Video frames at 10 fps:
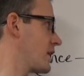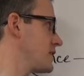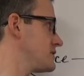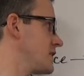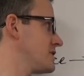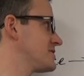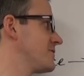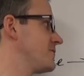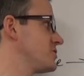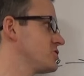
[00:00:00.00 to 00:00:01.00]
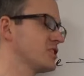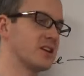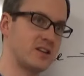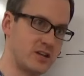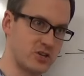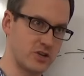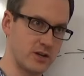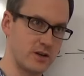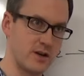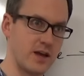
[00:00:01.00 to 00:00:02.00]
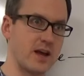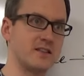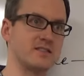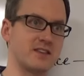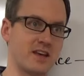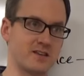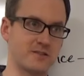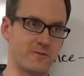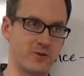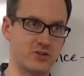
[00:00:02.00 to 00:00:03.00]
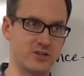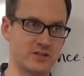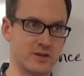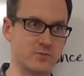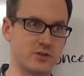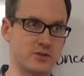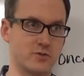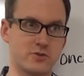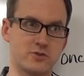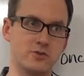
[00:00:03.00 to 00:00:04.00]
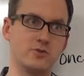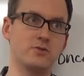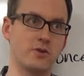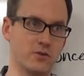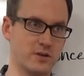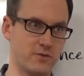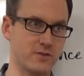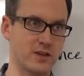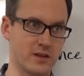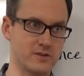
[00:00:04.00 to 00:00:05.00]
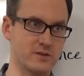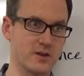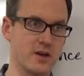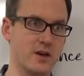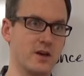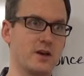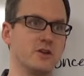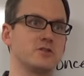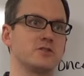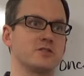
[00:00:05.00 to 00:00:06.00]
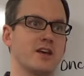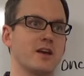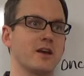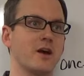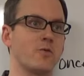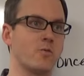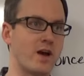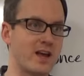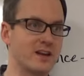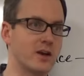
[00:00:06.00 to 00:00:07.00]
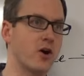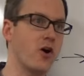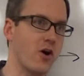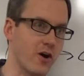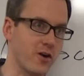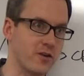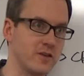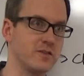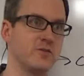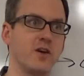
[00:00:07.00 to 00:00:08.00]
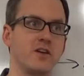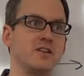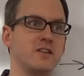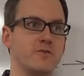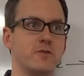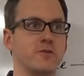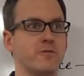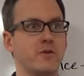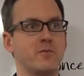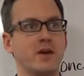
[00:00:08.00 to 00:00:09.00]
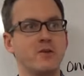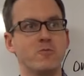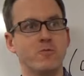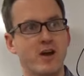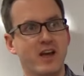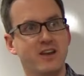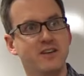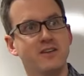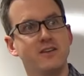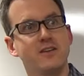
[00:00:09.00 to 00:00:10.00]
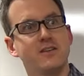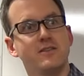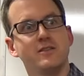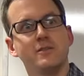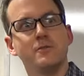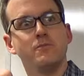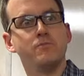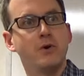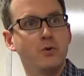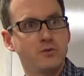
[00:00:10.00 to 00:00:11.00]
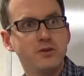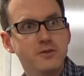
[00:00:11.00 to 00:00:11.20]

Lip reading: I say sufficient condition and say sufficient assumption. Those are two totally different things. Just like a red car is very different from a red boat,